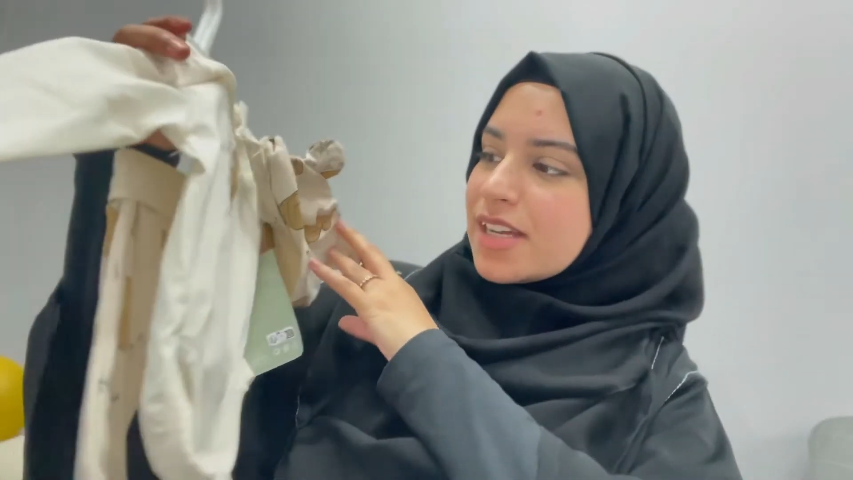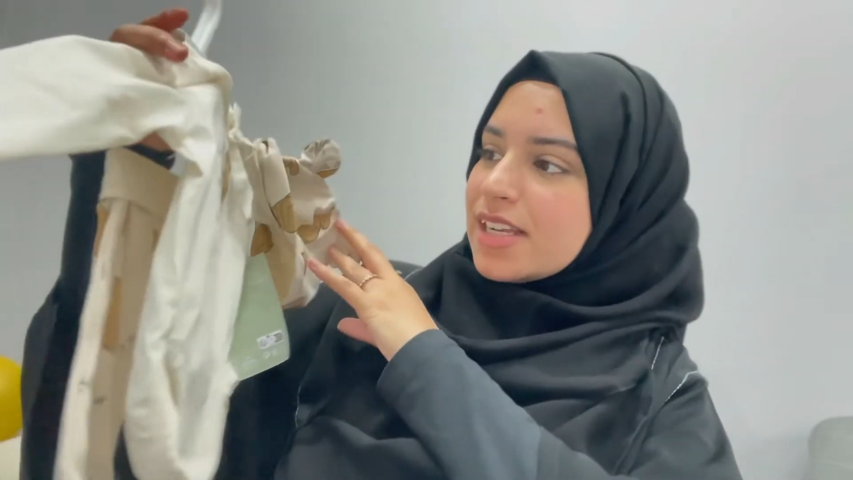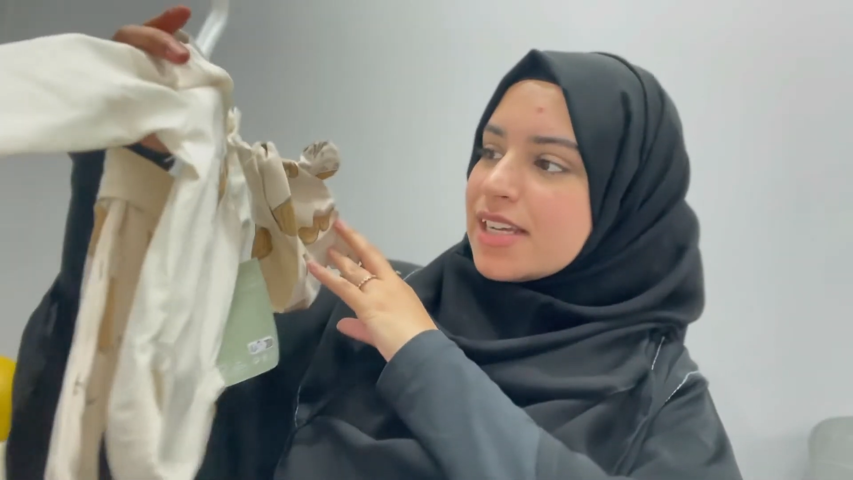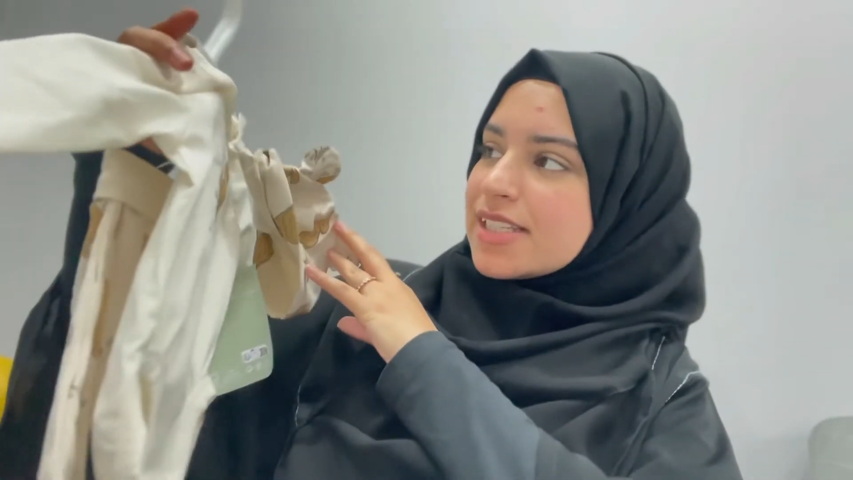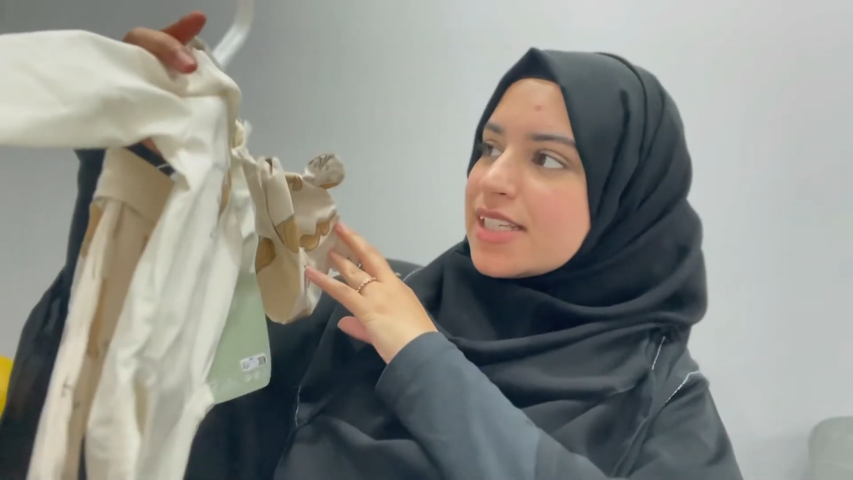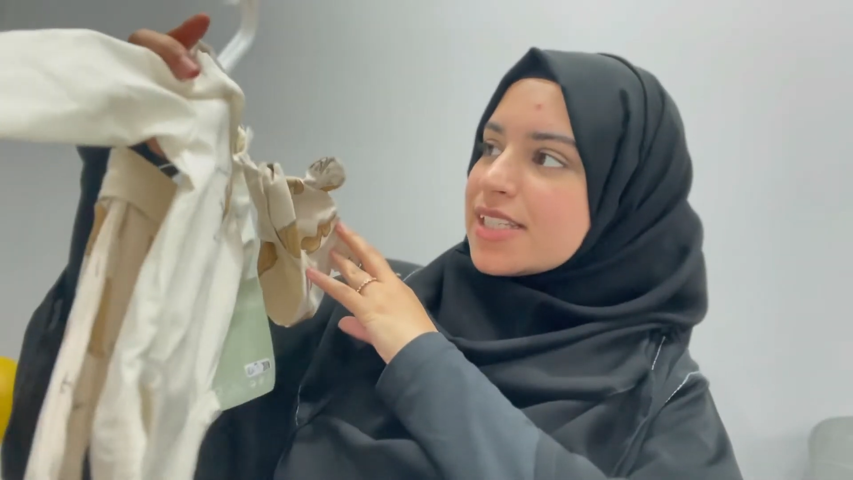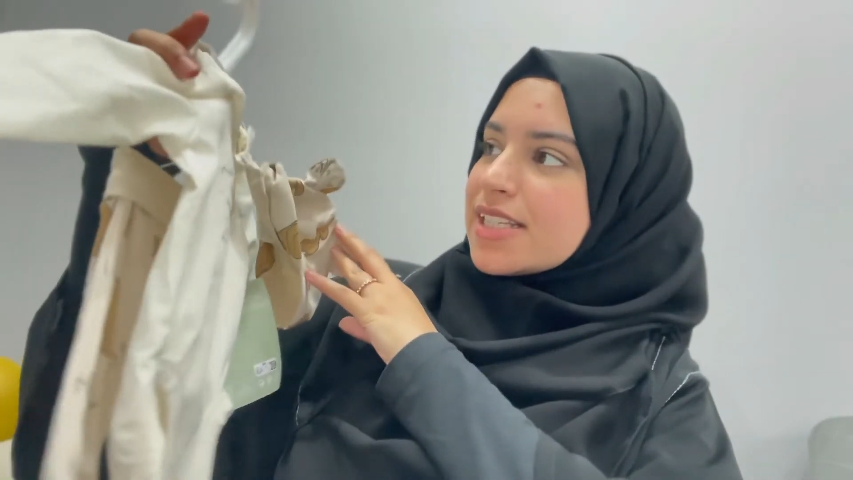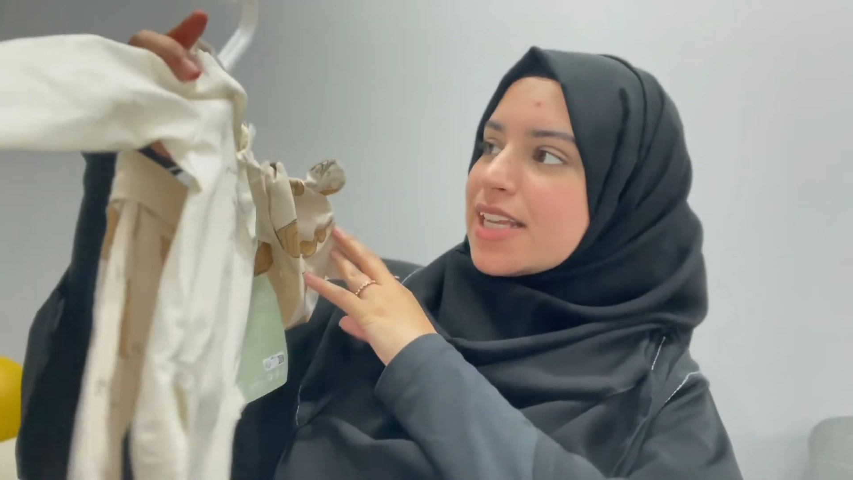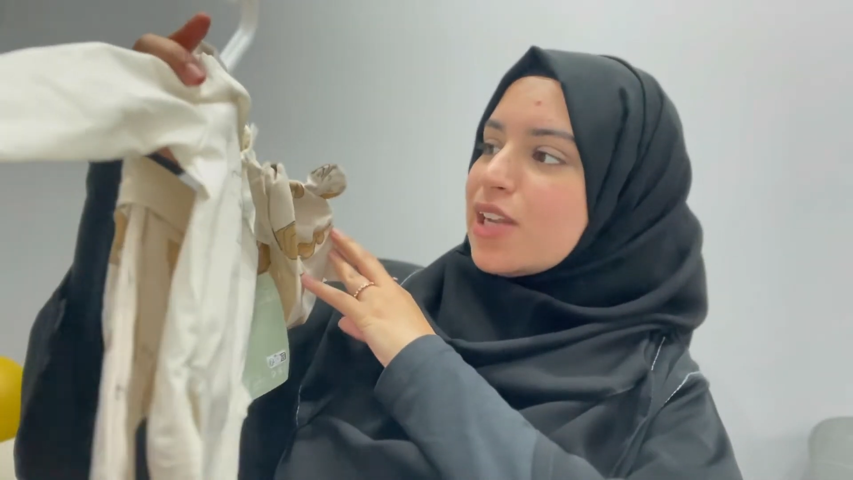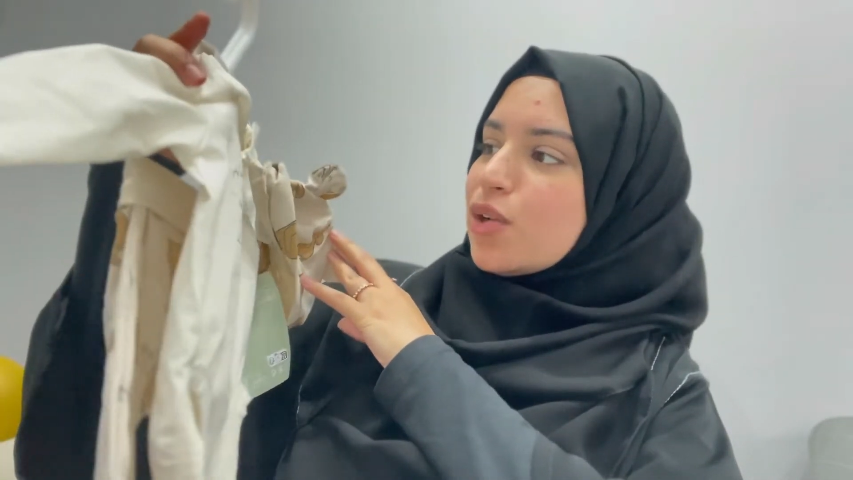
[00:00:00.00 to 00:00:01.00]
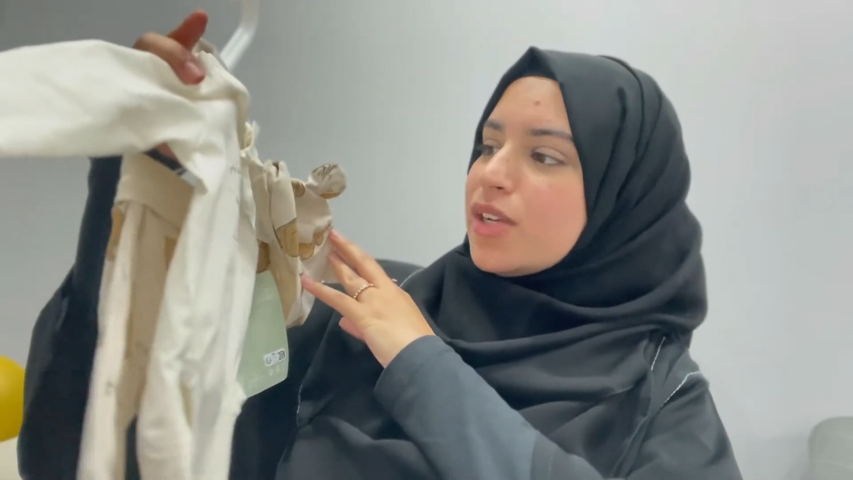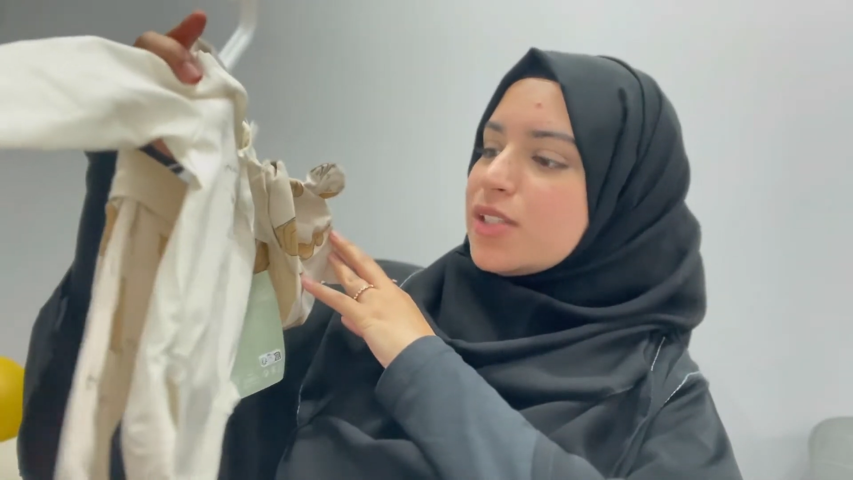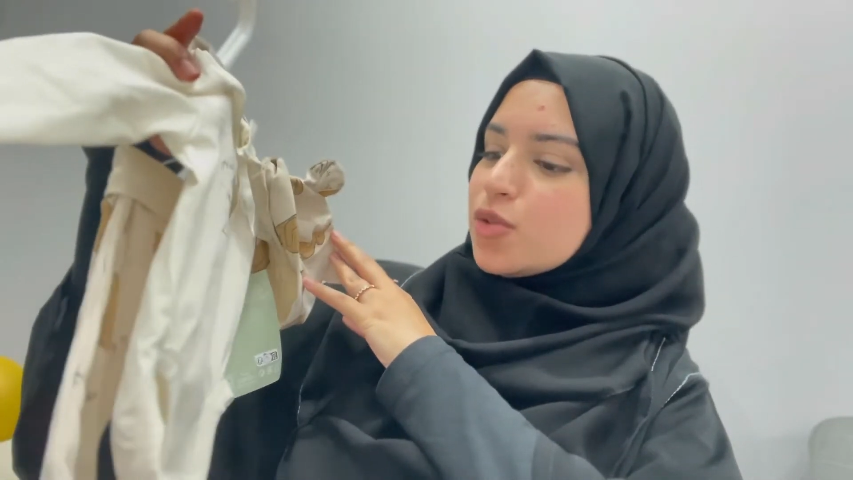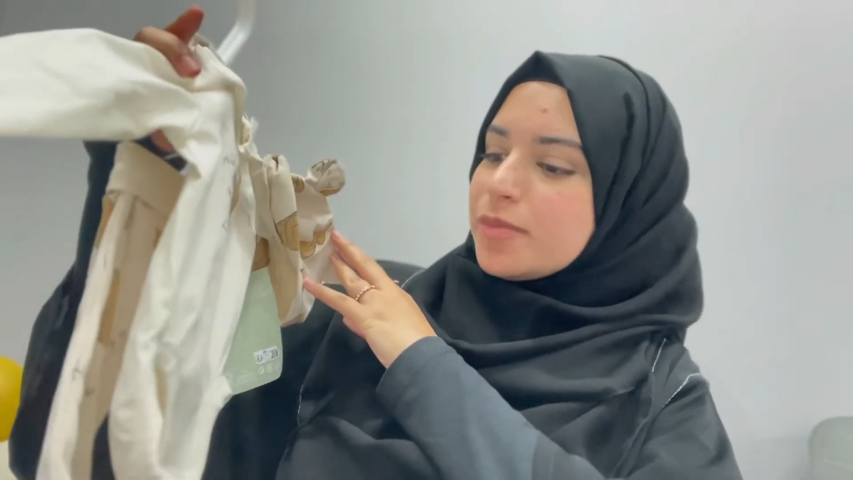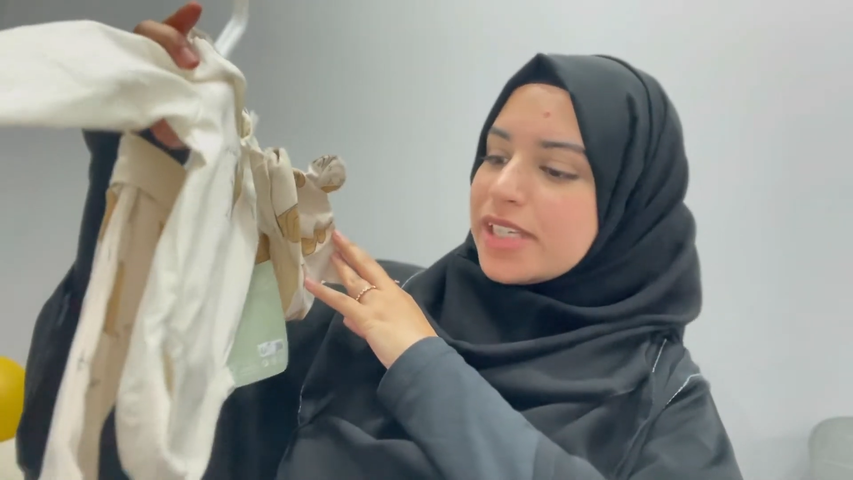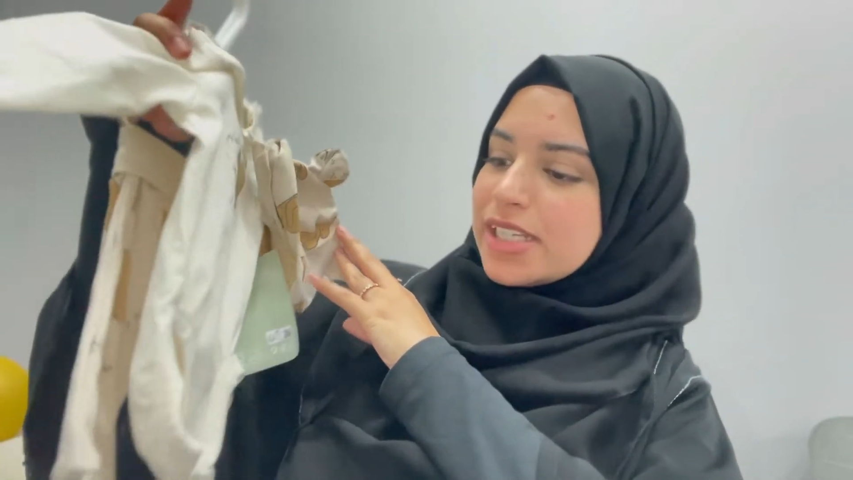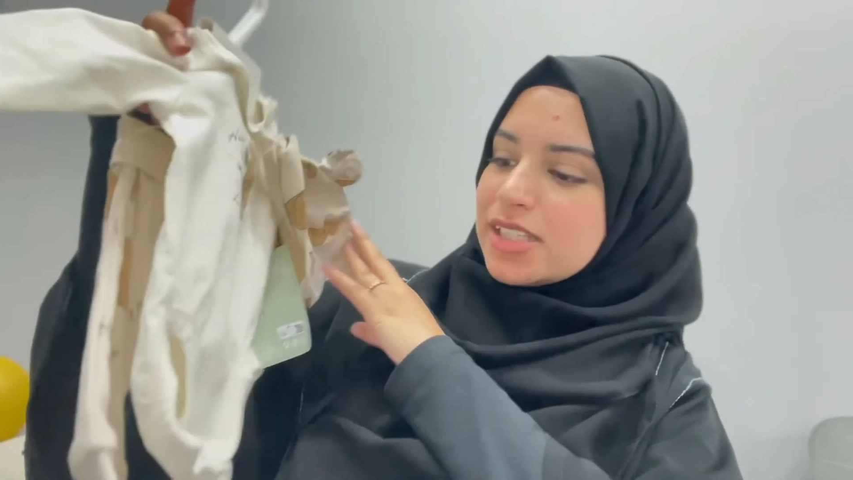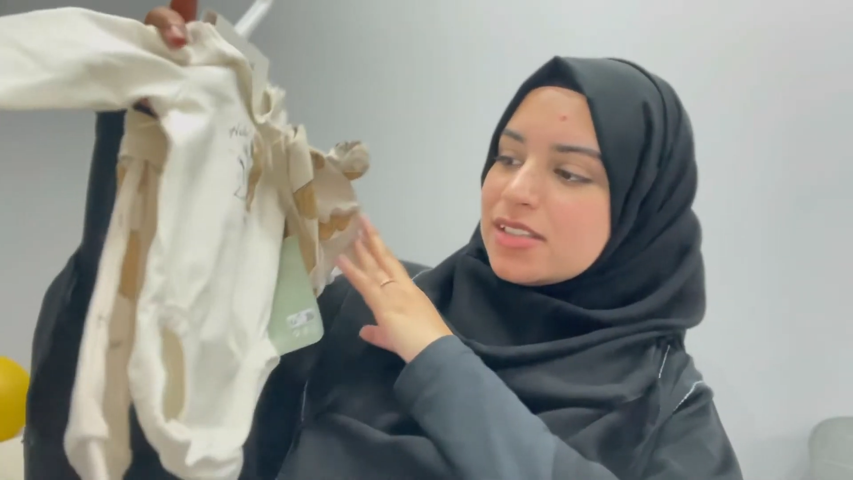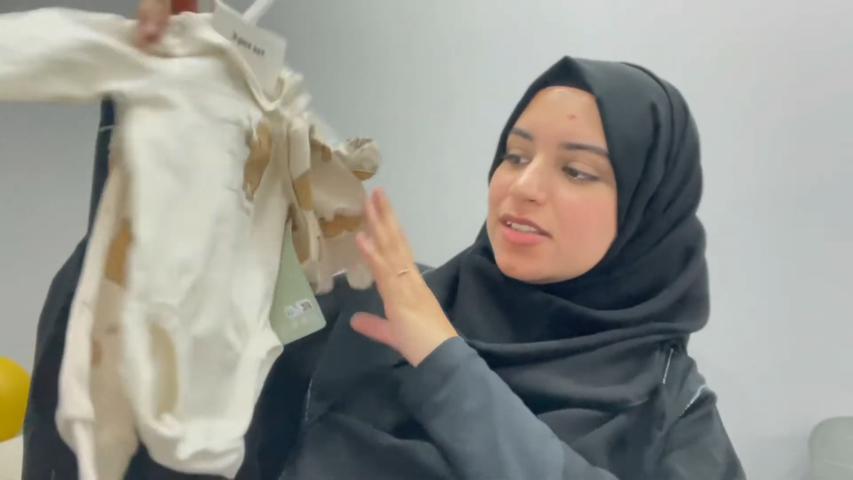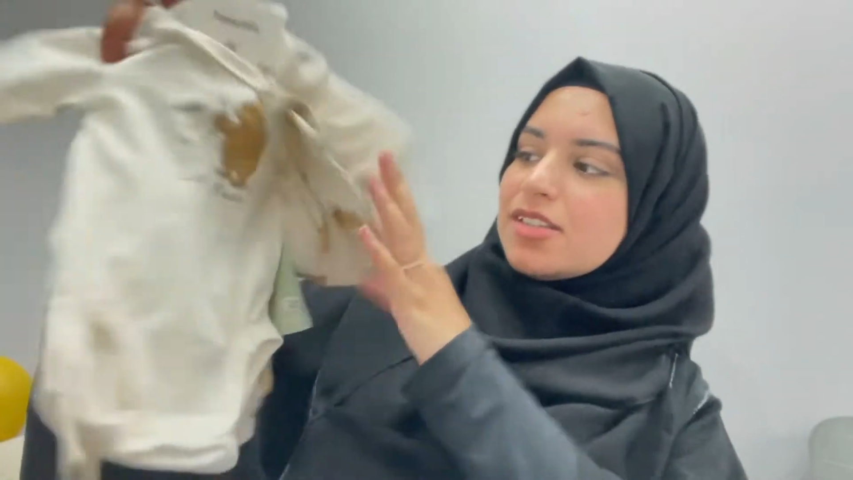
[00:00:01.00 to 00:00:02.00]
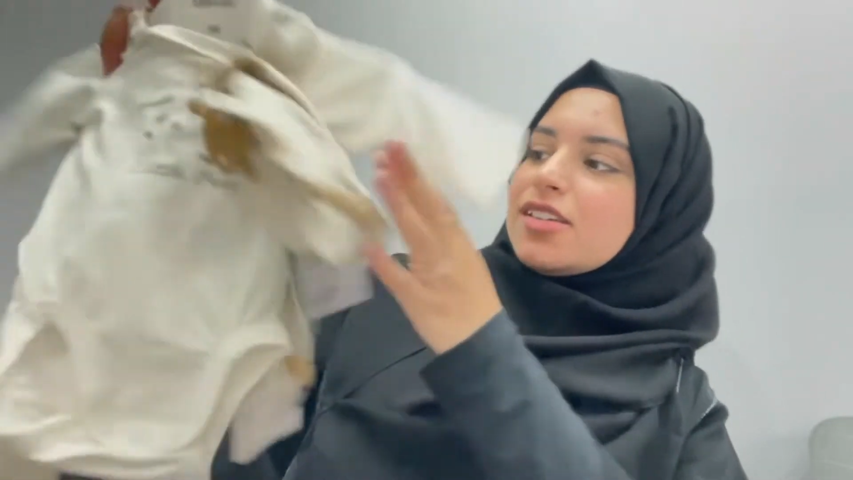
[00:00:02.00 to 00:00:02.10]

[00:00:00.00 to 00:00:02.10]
And it says, hello little bean.